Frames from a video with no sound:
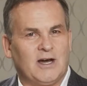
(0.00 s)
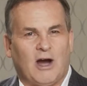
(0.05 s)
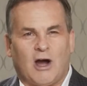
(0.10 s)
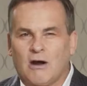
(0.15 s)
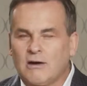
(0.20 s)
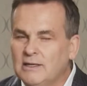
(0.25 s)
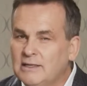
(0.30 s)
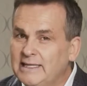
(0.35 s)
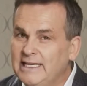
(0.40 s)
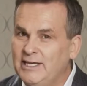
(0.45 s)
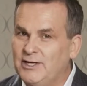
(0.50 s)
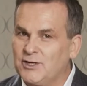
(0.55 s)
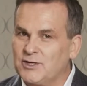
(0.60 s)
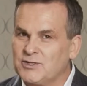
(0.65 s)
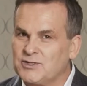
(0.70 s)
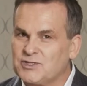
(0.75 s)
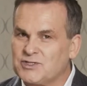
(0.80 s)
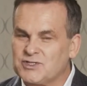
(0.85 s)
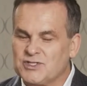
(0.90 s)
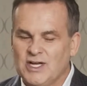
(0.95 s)
are
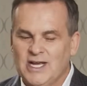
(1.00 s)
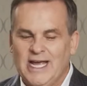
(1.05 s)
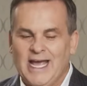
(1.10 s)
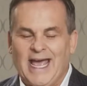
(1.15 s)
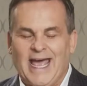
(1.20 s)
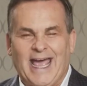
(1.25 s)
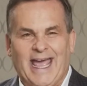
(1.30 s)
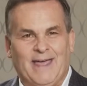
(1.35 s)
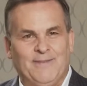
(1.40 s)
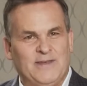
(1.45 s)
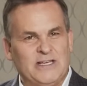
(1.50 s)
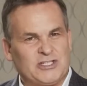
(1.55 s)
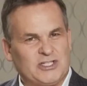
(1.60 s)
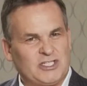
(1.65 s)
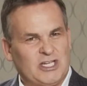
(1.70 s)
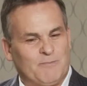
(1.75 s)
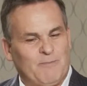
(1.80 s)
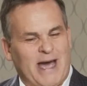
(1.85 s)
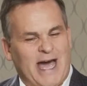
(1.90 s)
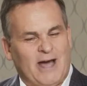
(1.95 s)
leaders. And this
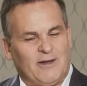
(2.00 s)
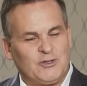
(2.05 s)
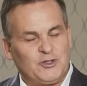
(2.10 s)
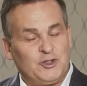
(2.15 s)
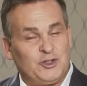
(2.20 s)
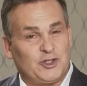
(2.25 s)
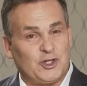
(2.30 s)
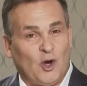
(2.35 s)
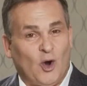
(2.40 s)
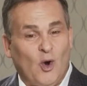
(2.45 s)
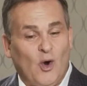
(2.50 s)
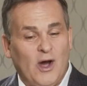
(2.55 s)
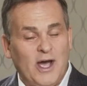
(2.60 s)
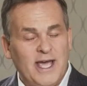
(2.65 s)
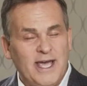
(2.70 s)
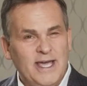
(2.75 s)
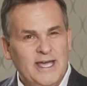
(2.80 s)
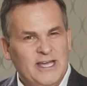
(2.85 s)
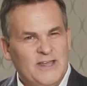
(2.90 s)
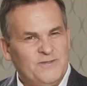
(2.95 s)
is about
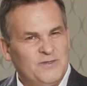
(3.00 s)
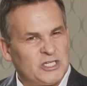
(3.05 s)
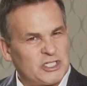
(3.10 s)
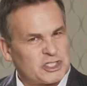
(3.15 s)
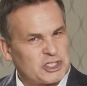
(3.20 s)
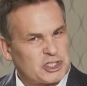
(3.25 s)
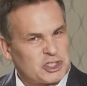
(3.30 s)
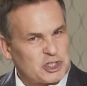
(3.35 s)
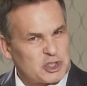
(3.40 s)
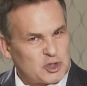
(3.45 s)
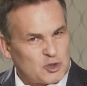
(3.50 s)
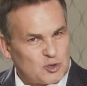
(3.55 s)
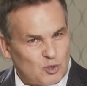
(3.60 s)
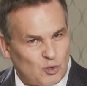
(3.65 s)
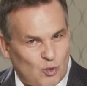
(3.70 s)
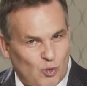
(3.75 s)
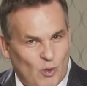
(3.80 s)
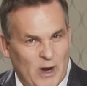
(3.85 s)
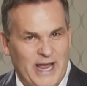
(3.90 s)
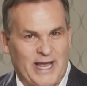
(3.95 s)
joy, the
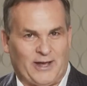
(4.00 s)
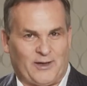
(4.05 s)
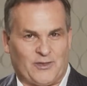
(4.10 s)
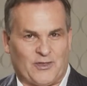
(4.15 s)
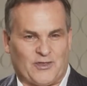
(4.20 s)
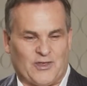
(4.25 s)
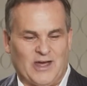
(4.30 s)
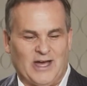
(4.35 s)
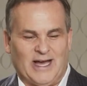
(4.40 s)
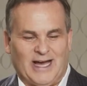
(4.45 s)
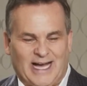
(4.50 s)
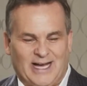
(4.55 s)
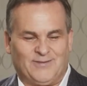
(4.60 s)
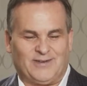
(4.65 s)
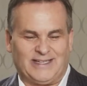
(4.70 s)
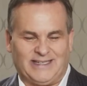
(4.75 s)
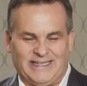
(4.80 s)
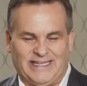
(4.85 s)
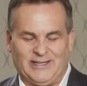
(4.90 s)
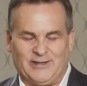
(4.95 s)
strength of
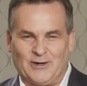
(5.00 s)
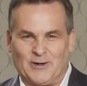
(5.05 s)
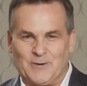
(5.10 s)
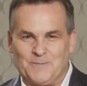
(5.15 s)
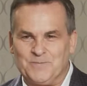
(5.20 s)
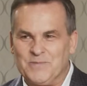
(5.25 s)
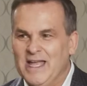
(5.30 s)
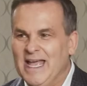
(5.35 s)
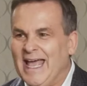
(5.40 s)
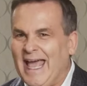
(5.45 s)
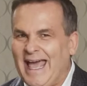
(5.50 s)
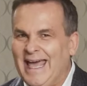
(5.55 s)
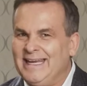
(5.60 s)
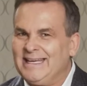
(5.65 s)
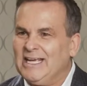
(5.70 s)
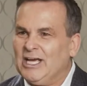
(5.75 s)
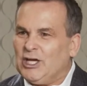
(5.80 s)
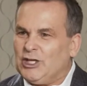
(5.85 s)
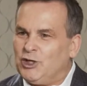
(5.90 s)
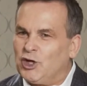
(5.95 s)
a leader.
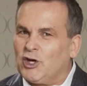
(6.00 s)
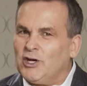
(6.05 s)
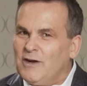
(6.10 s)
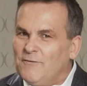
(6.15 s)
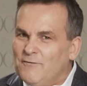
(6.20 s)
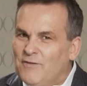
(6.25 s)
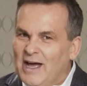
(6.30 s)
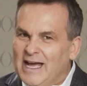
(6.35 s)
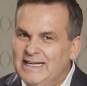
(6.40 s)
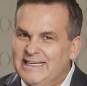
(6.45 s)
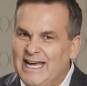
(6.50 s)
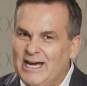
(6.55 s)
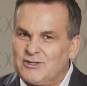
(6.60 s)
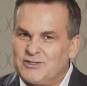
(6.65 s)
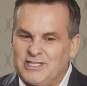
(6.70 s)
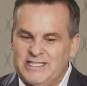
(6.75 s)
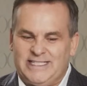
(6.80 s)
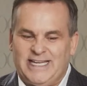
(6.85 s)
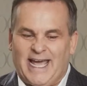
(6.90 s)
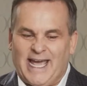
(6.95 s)
And you're going to find
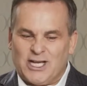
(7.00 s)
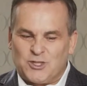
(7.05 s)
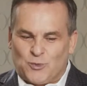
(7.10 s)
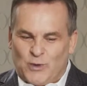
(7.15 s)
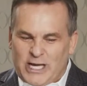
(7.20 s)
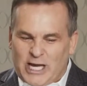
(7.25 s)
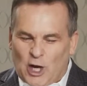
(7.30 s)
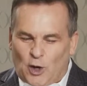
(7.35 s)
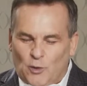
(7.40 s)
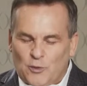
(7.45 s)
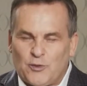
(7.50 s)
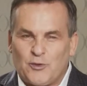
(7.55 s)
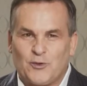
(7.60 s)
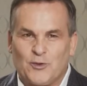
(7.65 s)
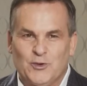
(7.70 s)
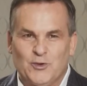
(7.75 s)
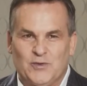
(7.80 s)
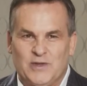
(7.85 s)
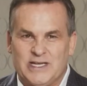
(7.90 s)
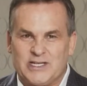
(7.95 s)
out today as we go
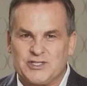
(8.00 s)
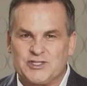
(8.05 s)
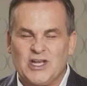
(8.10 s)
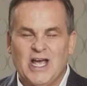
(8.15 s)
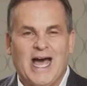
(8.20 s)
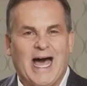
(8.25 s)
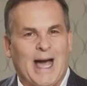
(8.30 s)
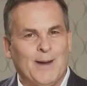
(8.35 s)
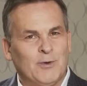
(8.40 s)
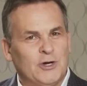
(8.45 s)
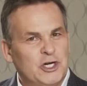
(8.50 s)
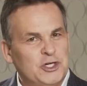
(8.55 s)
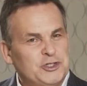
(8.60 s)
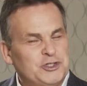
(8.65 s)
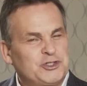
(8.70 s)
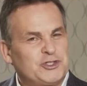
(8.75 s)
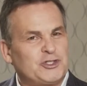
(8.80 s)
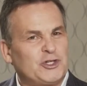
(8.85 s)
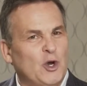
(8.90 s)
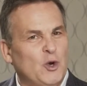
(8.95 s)
through this, I'm going to
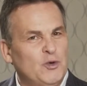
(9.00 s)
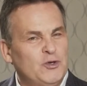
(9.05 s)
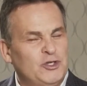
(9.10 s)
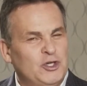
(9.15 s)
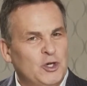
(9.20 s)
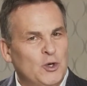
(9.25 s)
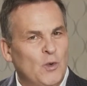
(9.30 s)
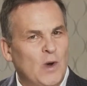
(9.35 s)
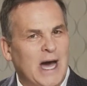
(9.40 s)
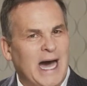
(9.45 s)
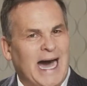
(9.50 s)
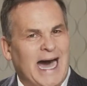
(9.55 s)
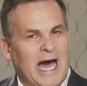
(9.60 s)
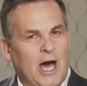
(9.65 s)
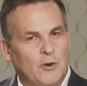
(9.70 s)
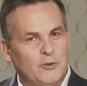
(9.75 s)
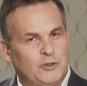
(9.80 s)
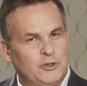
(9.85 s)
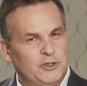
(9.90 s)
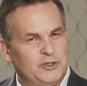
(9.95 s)
show you
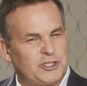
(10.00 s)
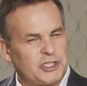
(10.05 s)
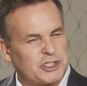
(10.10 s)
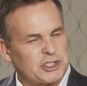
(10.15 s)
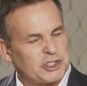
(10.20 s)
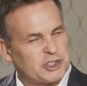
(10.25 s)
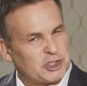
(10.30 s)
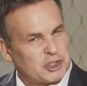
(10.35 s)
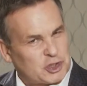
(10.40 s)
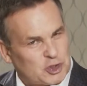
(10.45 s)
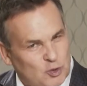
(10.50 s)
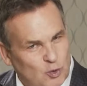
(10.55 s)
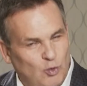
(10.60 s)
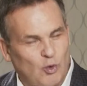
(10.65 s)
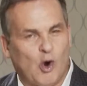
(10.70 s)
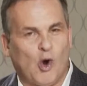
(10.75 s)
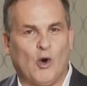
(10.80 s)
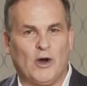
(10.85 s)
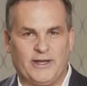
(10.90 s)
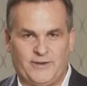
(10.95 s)
how to
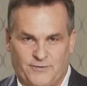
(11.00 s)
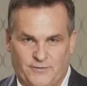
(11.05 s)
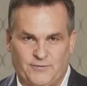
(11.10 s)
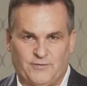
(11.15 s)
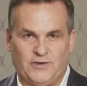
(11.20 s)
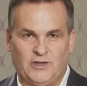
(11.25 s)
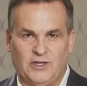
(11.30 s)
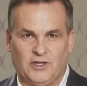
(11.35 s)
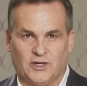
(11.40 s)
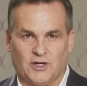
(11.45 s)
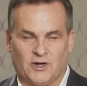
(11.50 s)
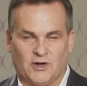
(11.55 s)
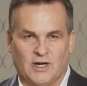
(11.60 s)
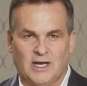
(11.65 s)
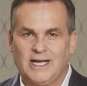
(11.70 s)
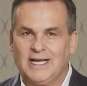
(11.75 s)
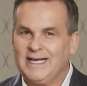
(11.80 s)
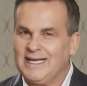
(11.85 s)
destroy fear